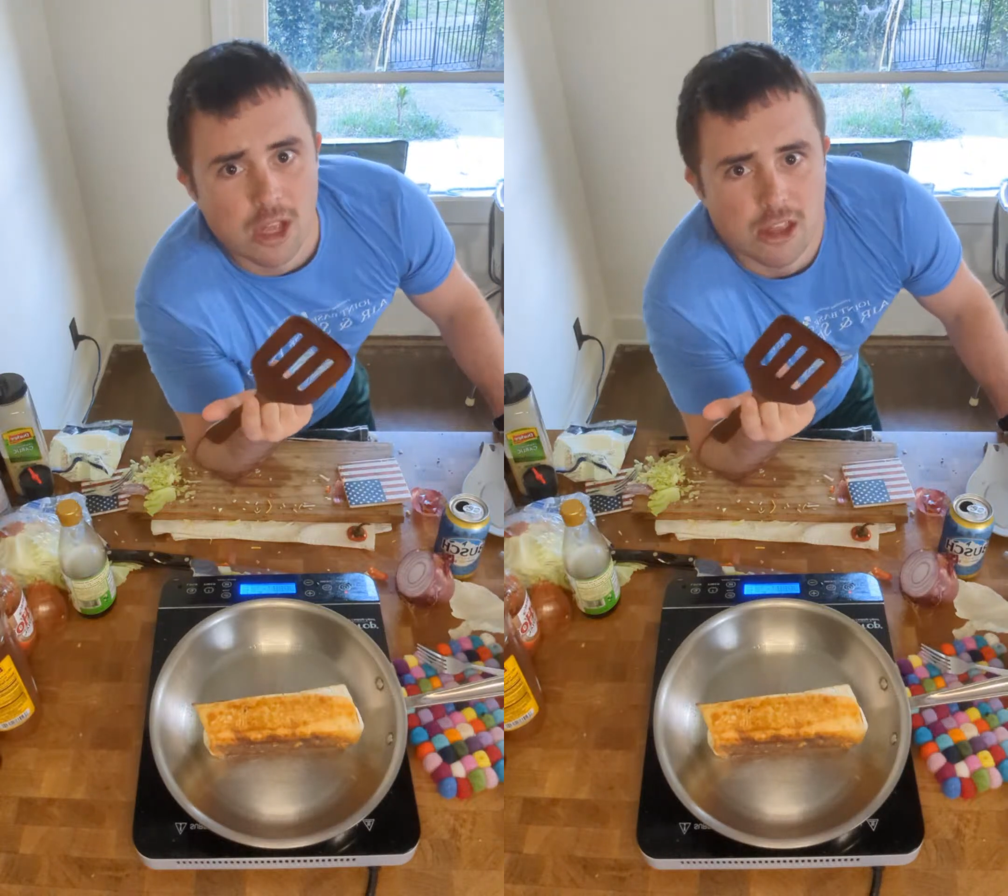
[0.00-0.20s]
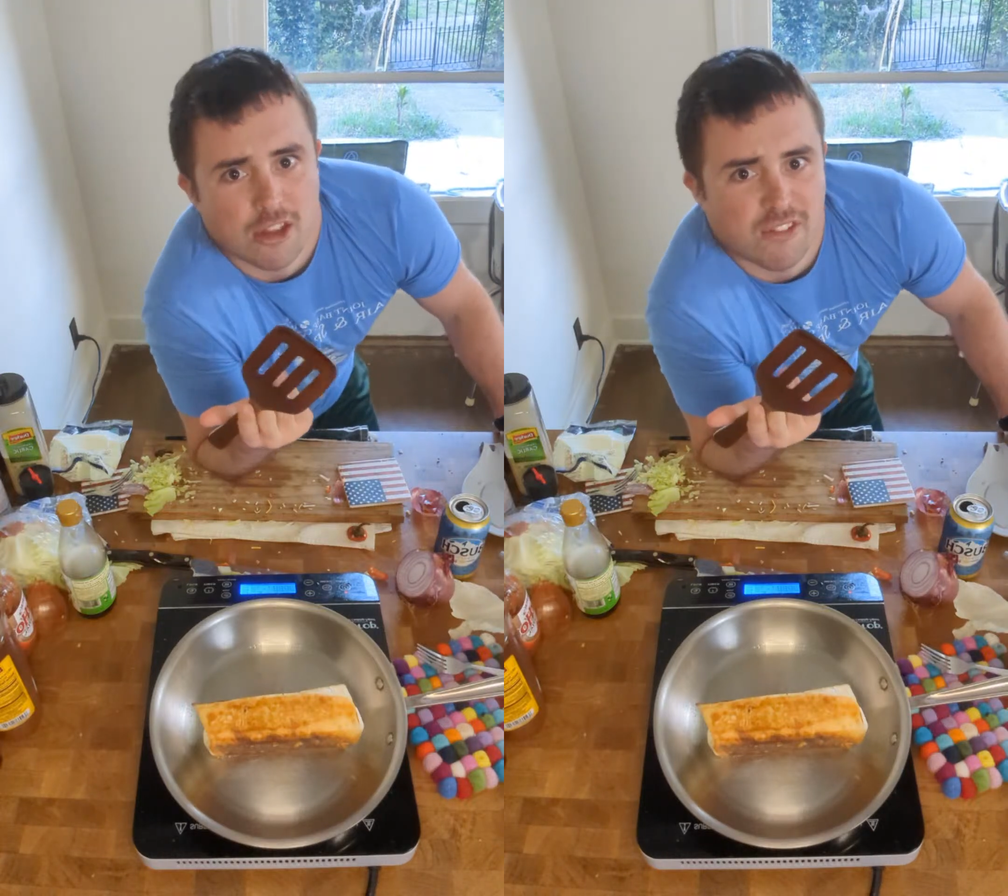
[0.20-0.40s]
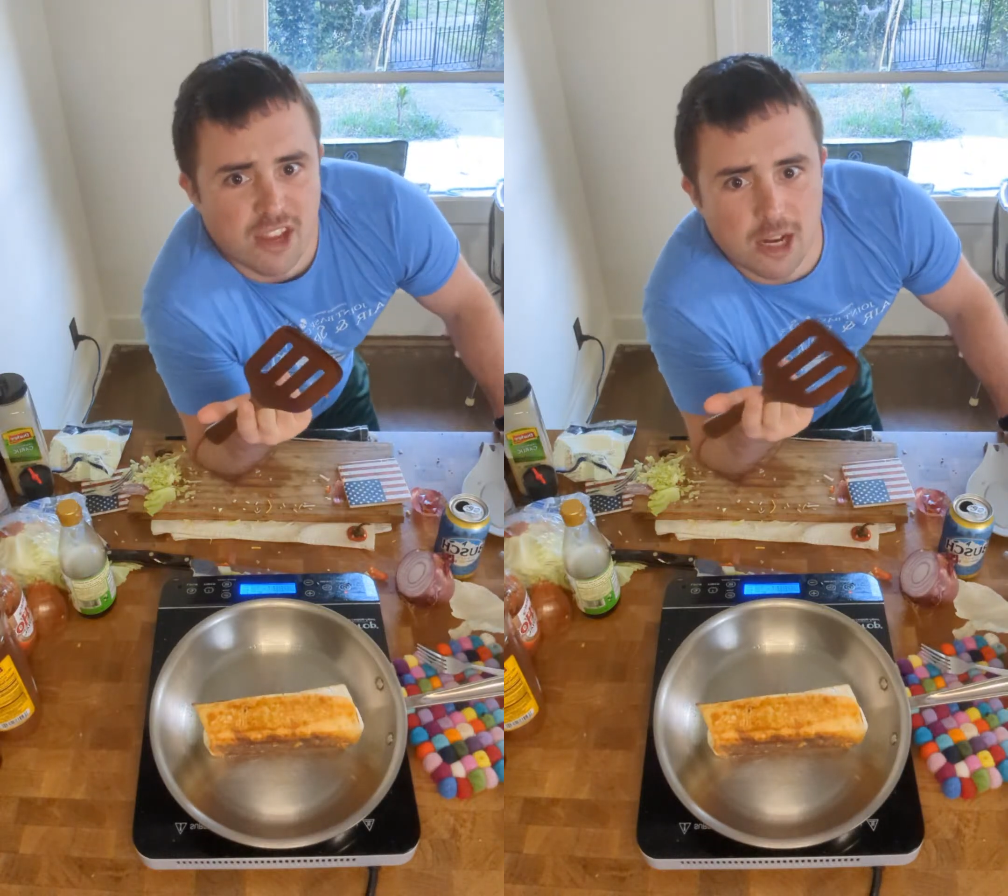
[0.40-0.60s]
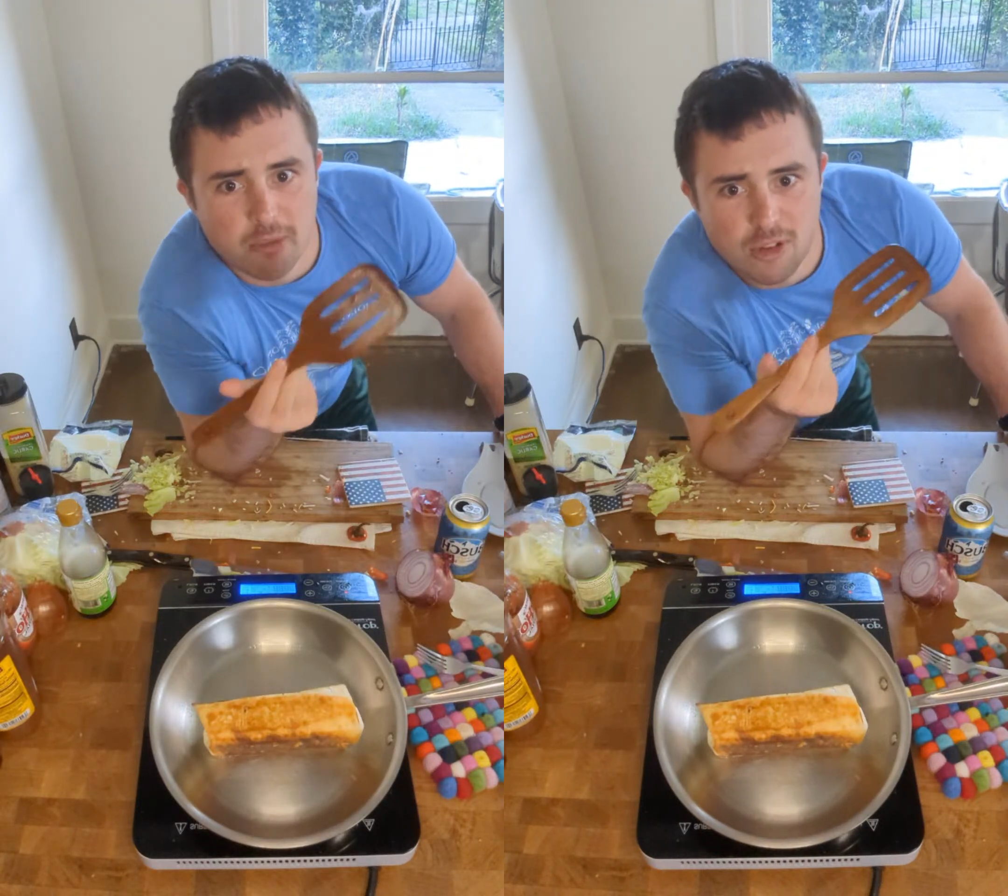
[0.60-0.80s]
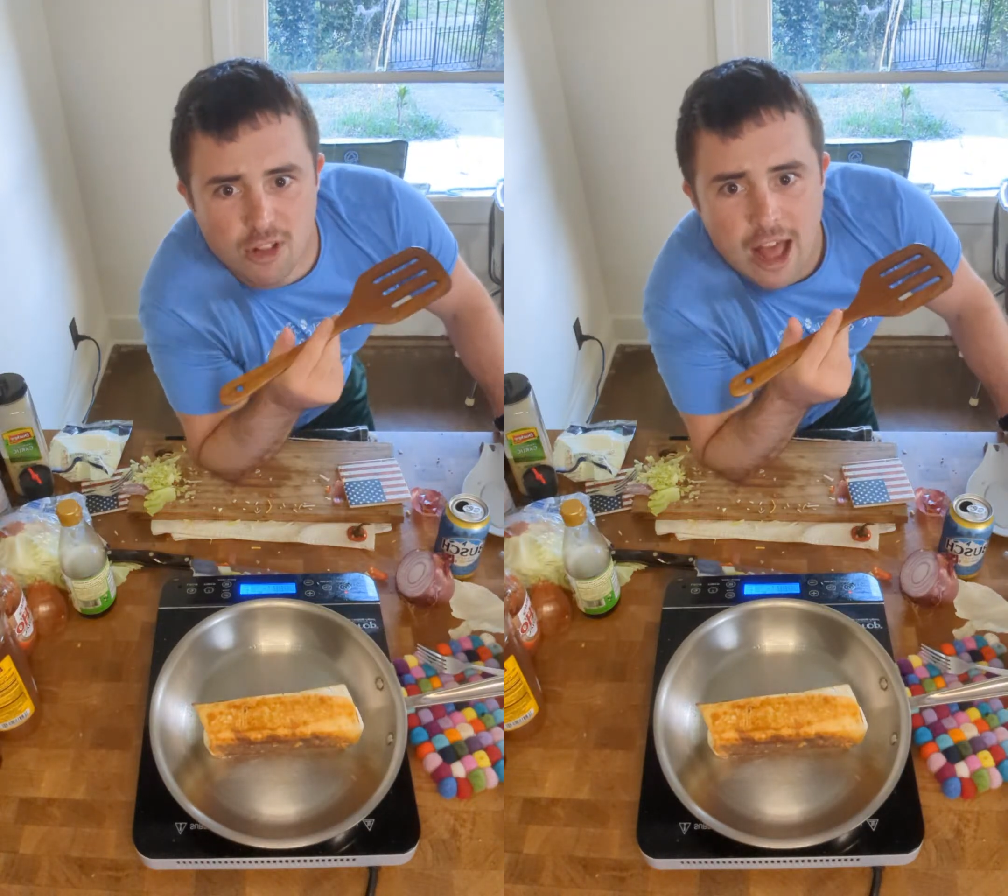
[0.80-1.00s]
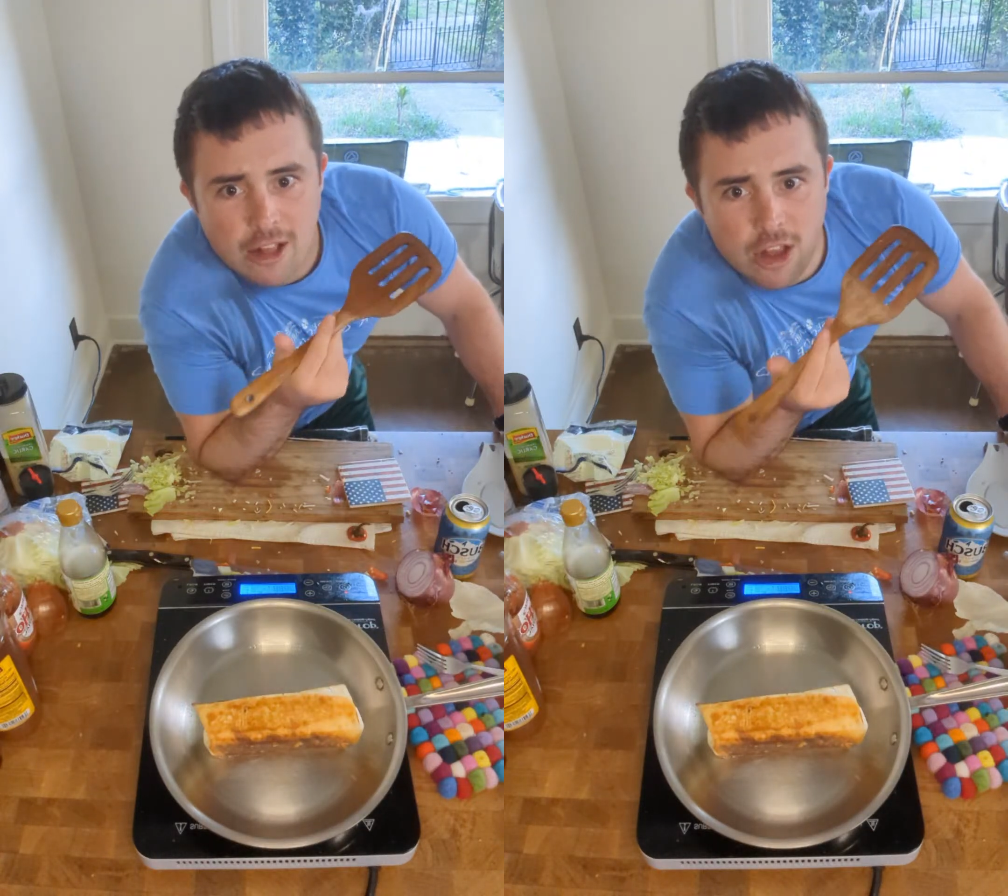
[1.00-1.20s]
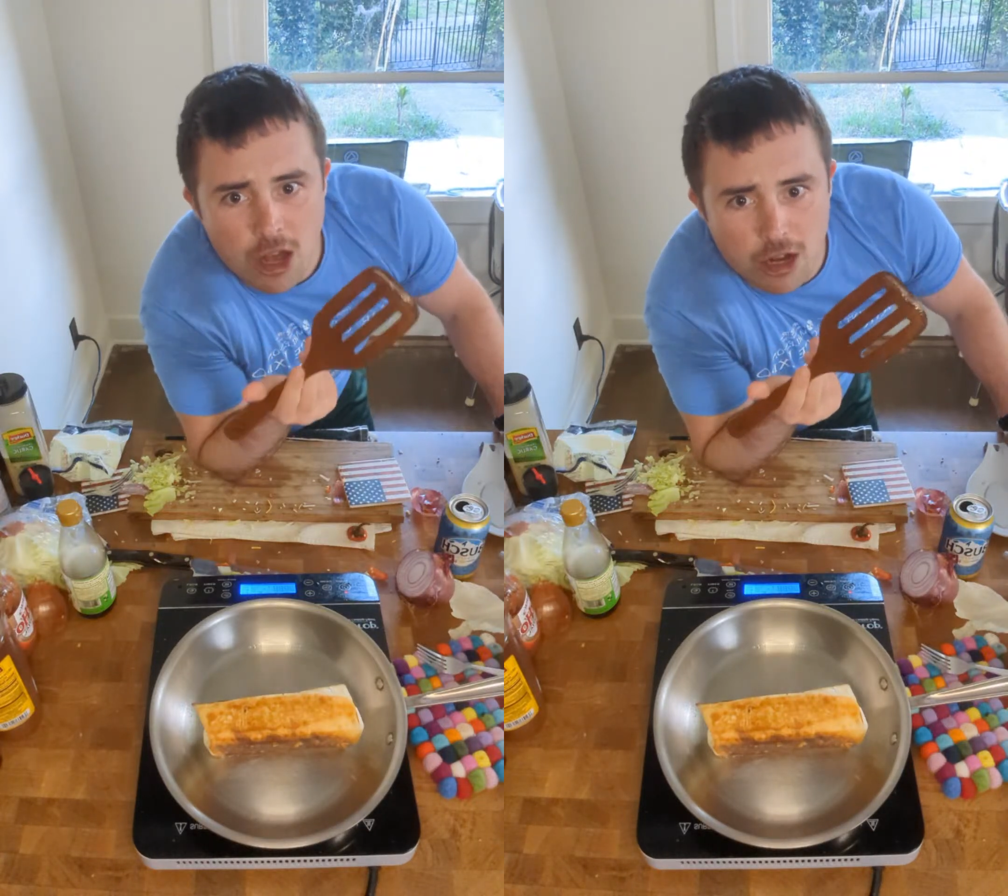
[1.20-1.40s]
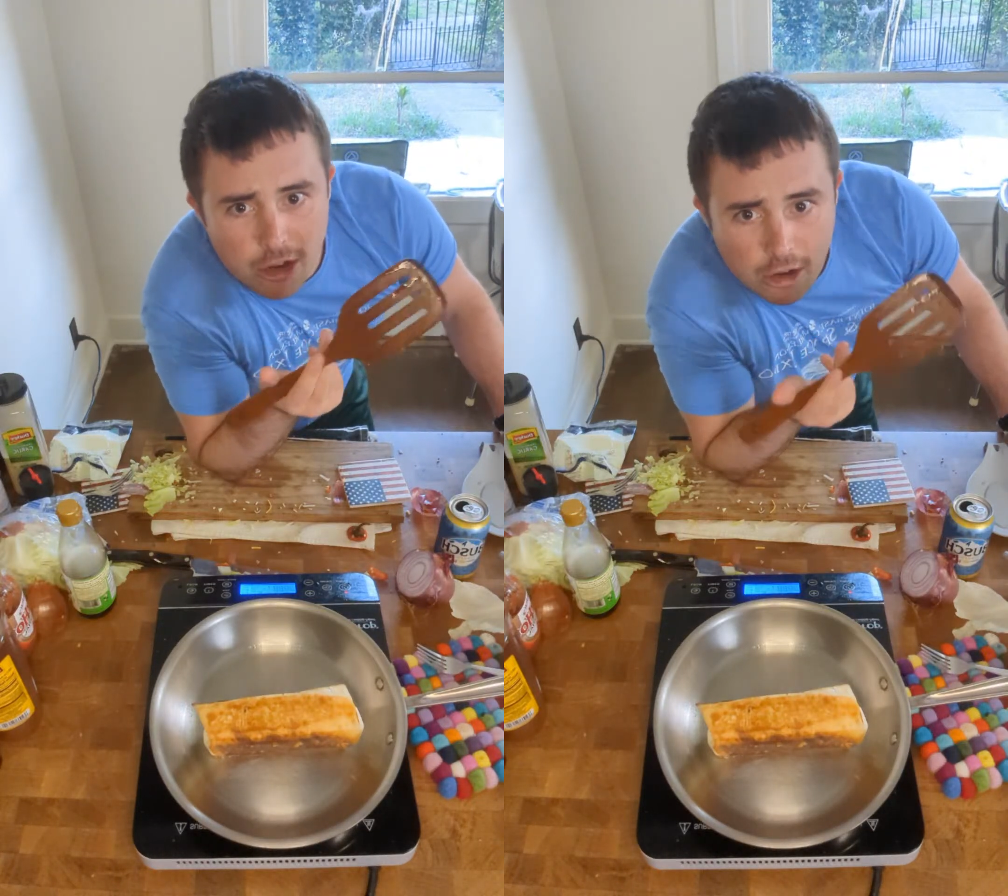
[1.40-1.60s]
you'll feed them for a lot longer.